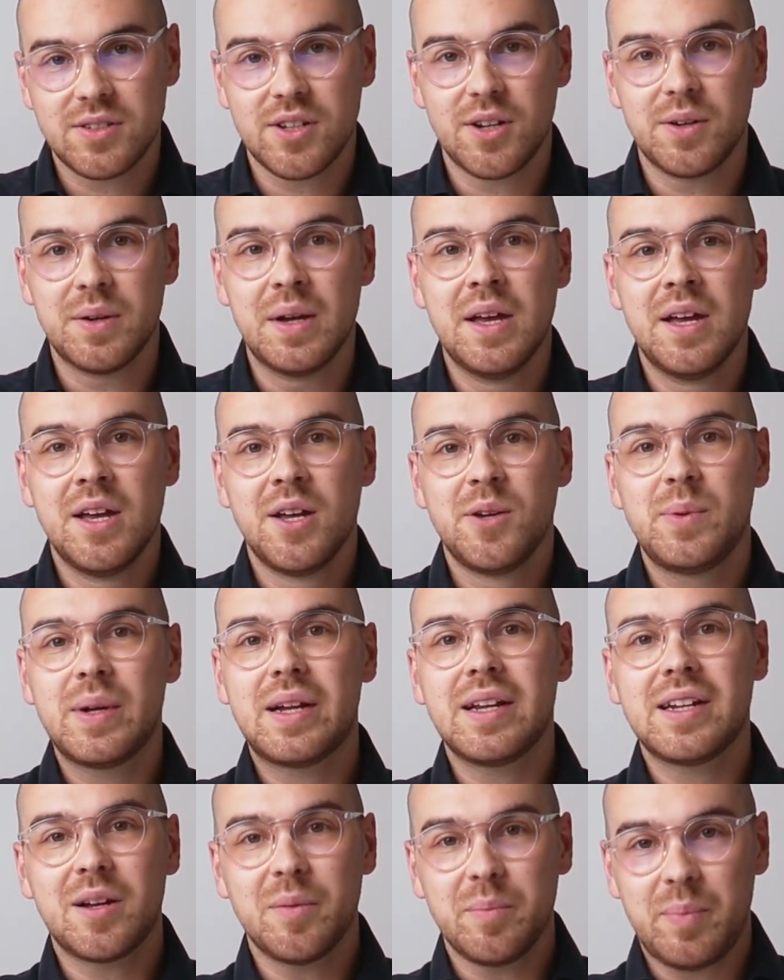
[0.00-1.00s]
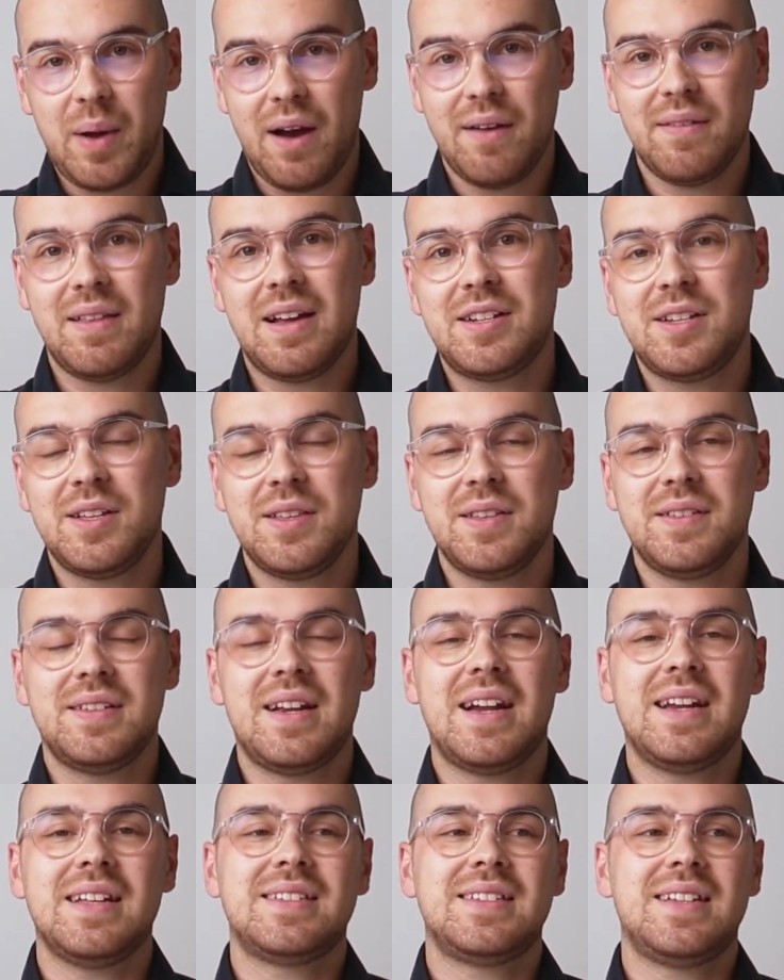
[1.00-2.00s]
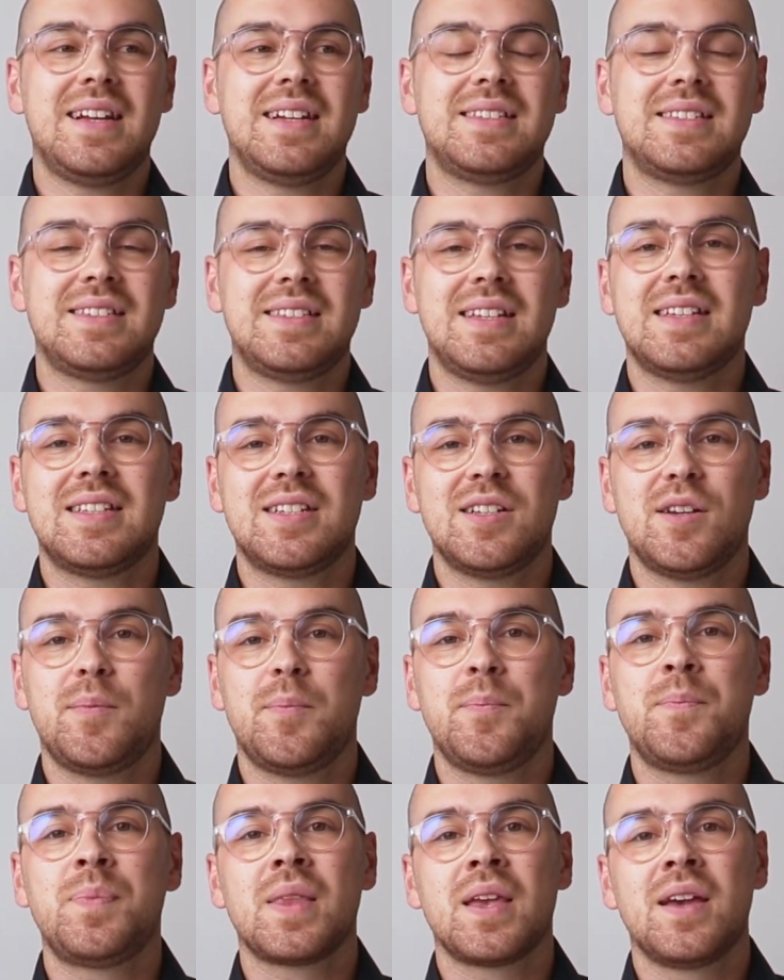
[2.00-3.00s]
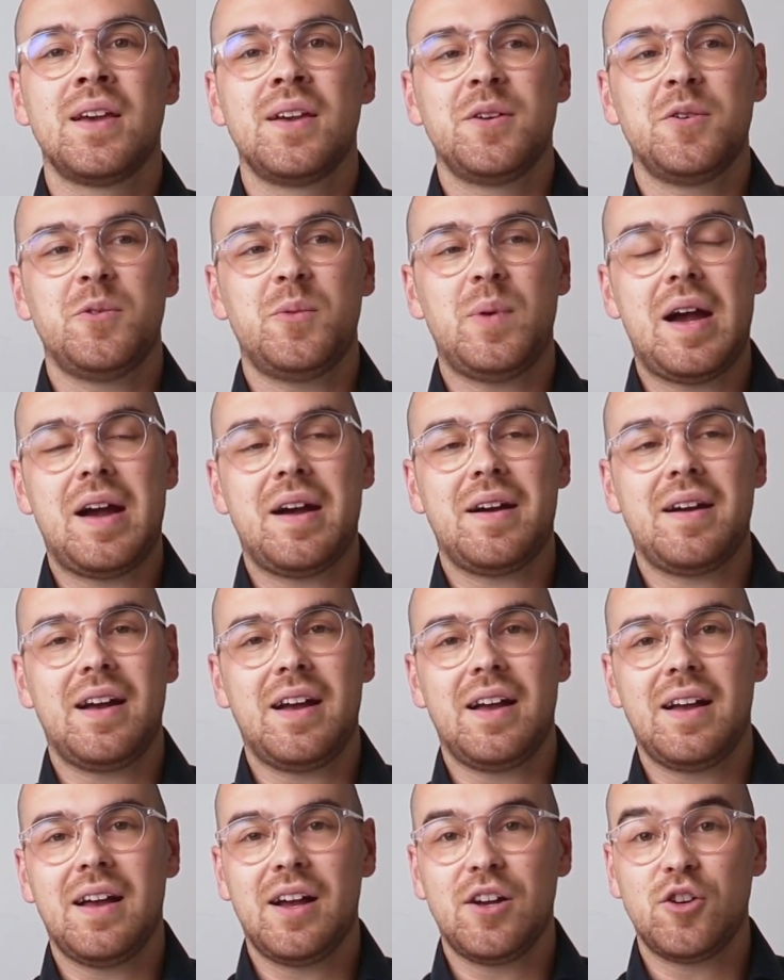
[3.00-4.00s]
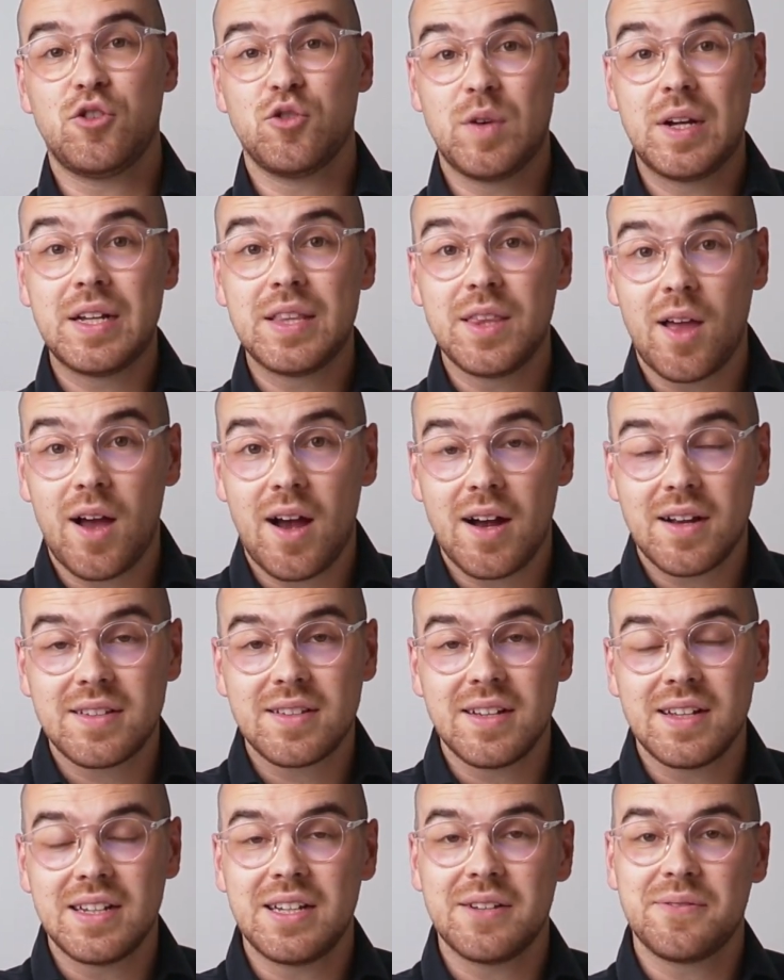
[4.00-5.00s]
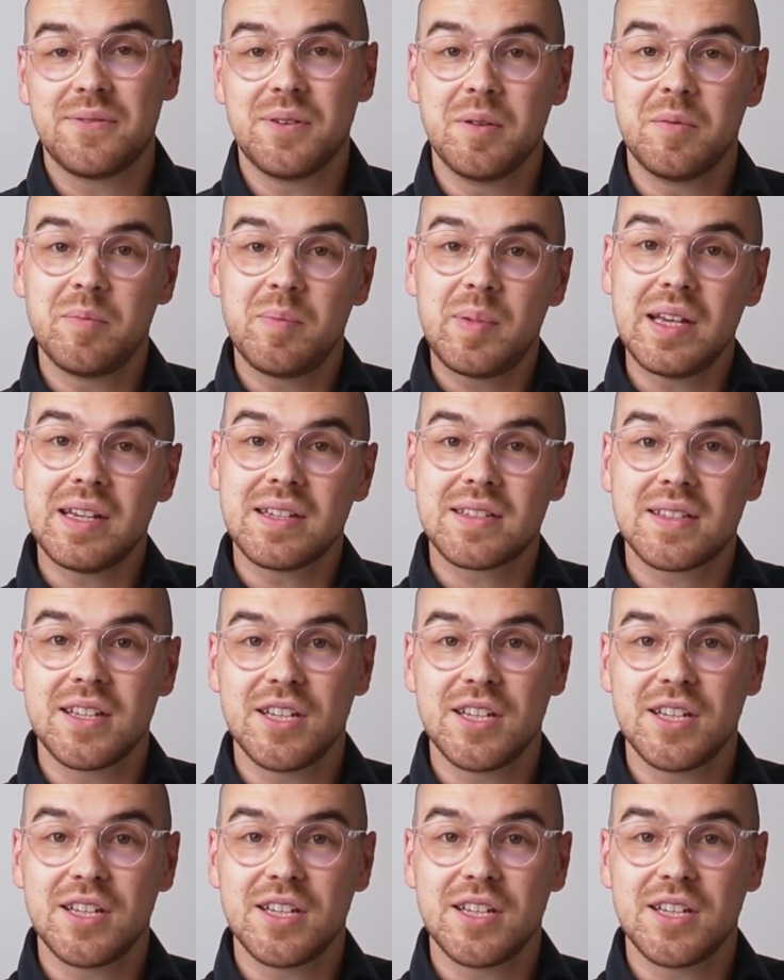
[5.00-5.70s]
So we can compare that to the United States system where a gridlock's a different beast.